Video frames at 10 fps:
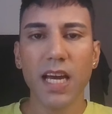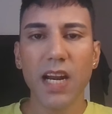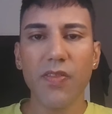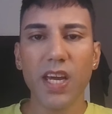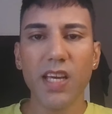
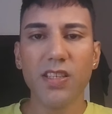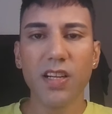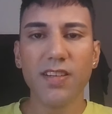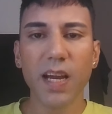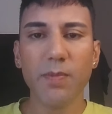and these are
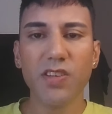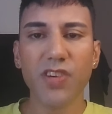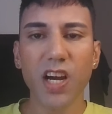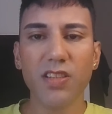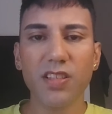the types of
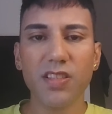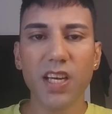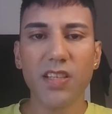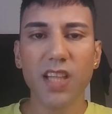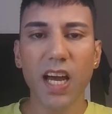
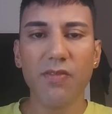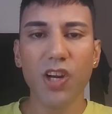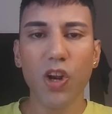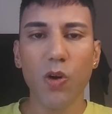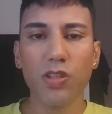narcissists that have
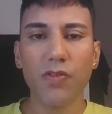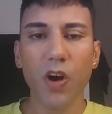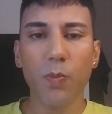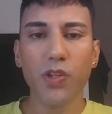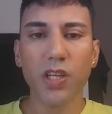lots of
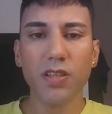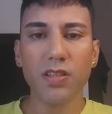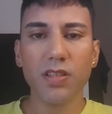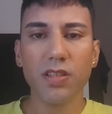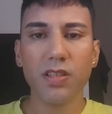
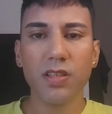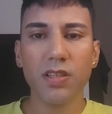options.